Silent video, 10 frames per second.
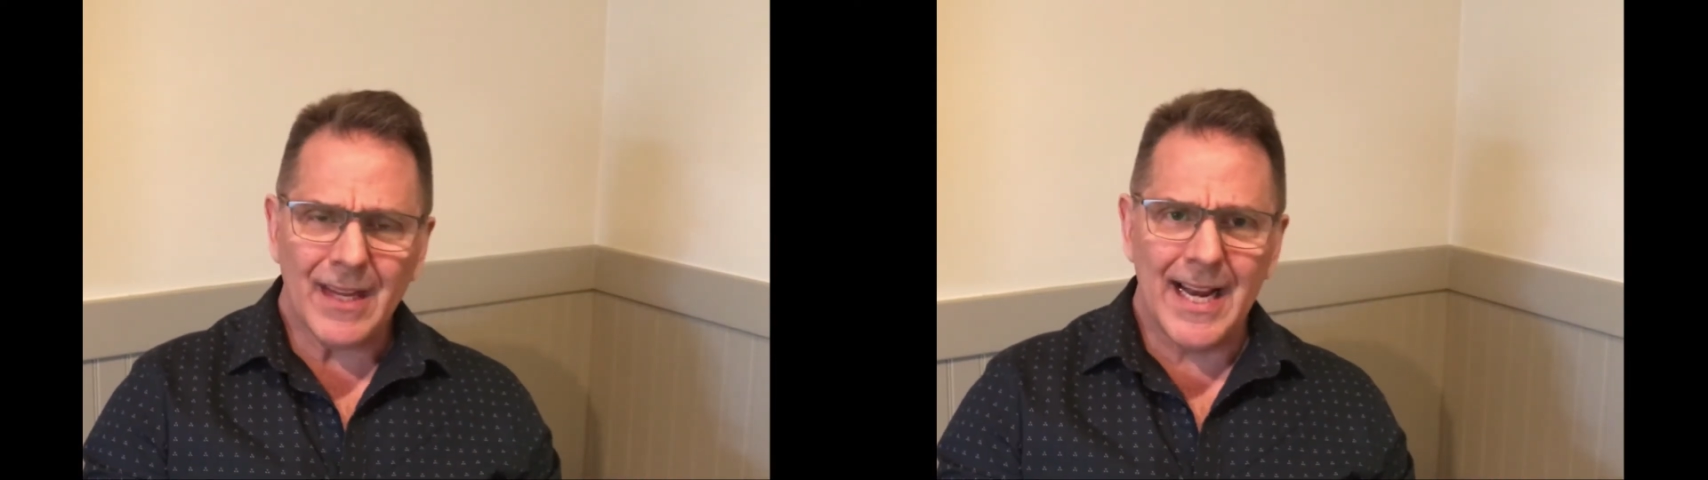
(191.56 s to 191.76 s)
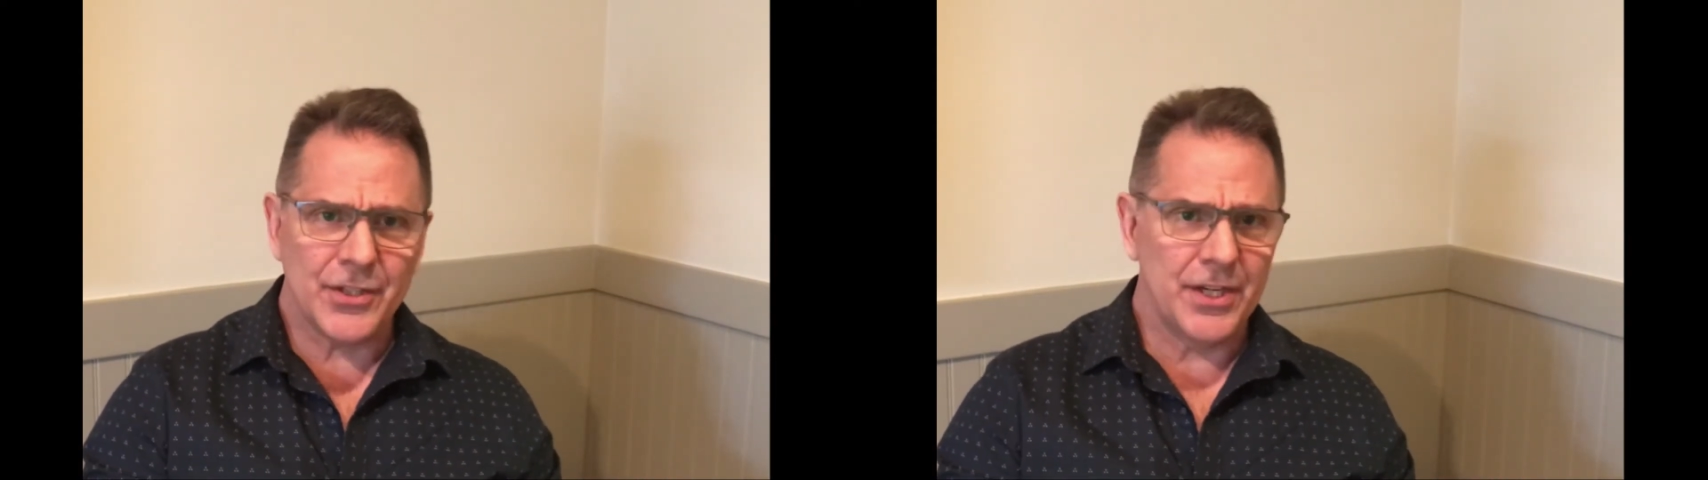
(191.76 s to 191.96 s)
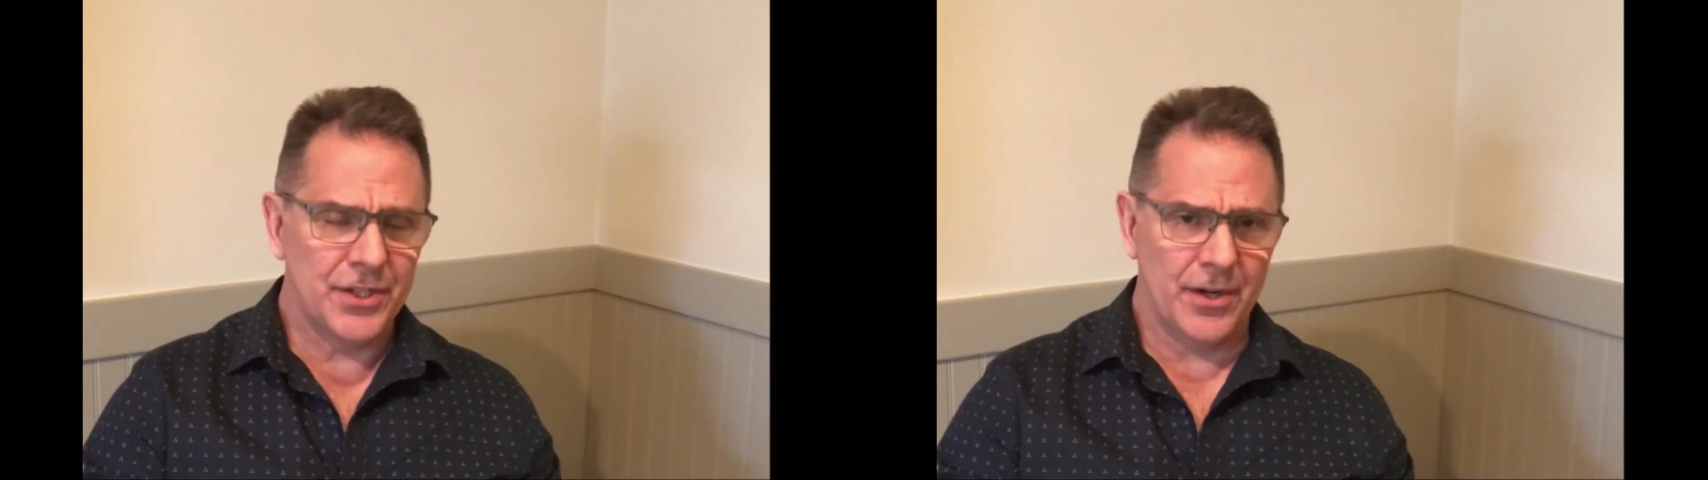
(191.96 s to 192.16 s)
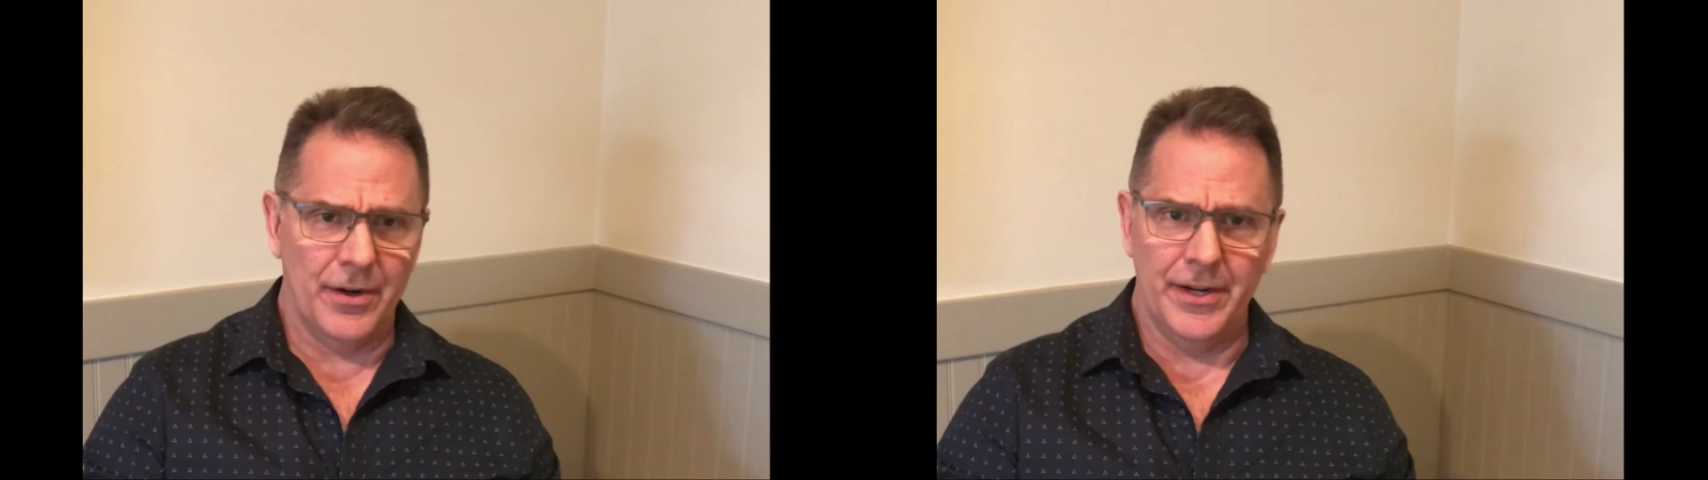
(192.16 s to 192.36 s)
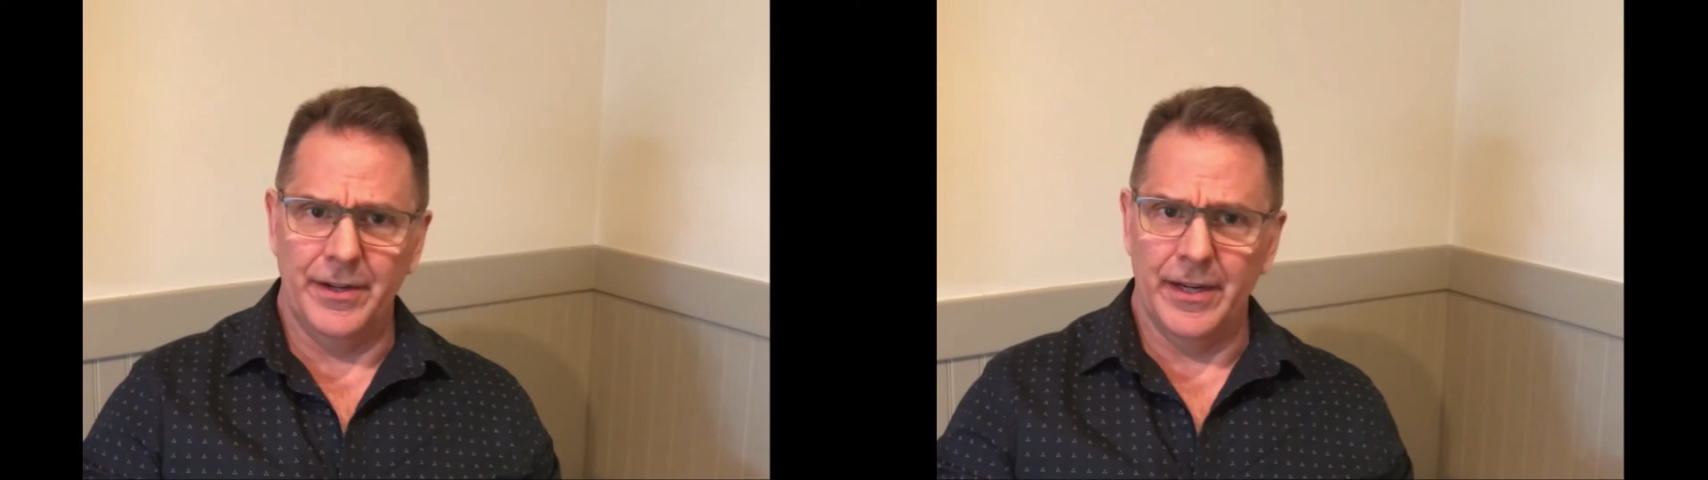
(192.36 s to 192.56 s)
Actually, I
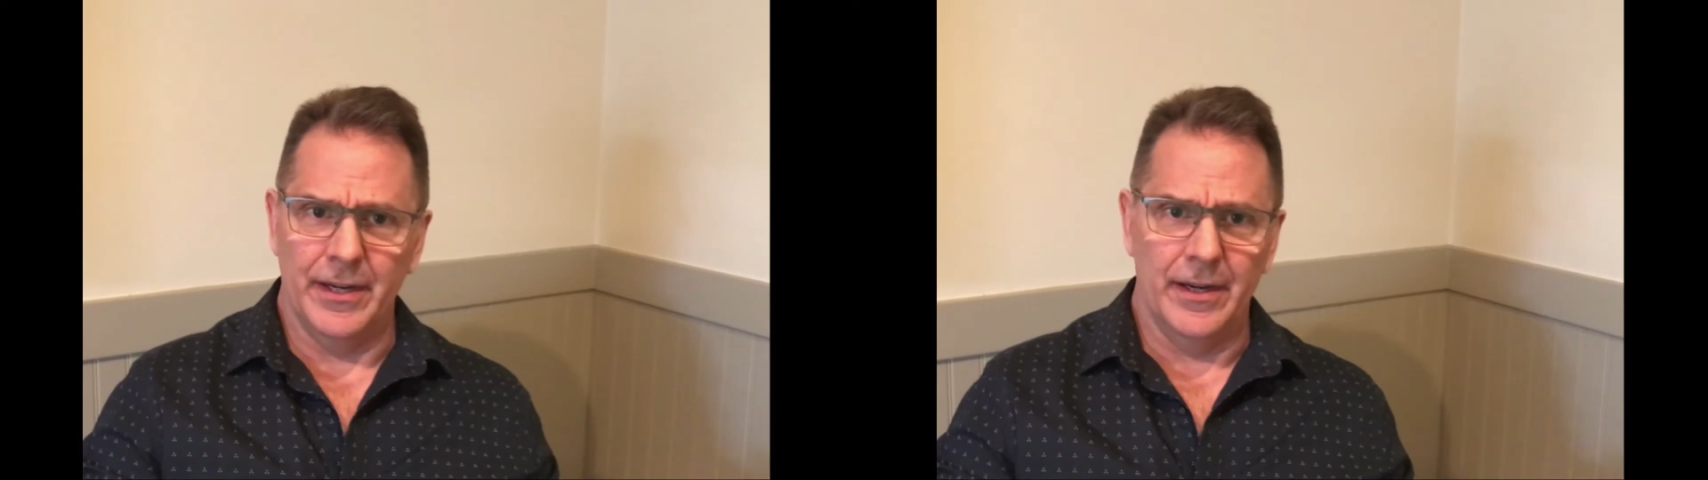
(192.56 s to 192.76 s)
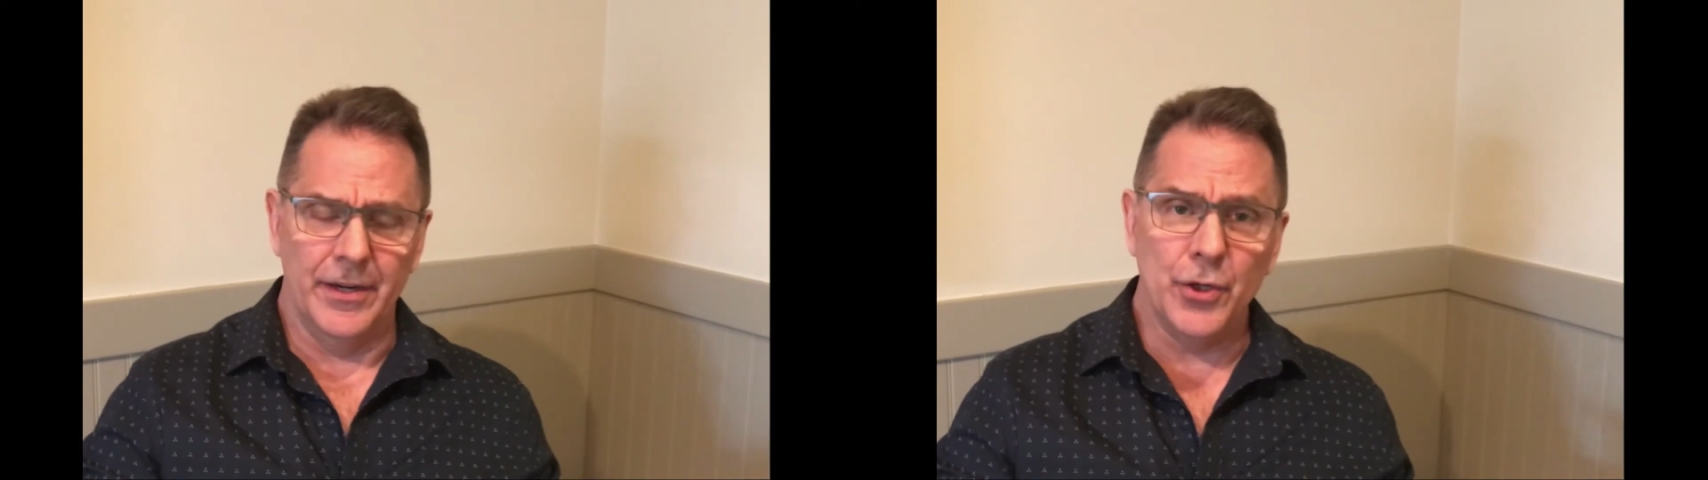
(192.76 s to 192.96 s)
started a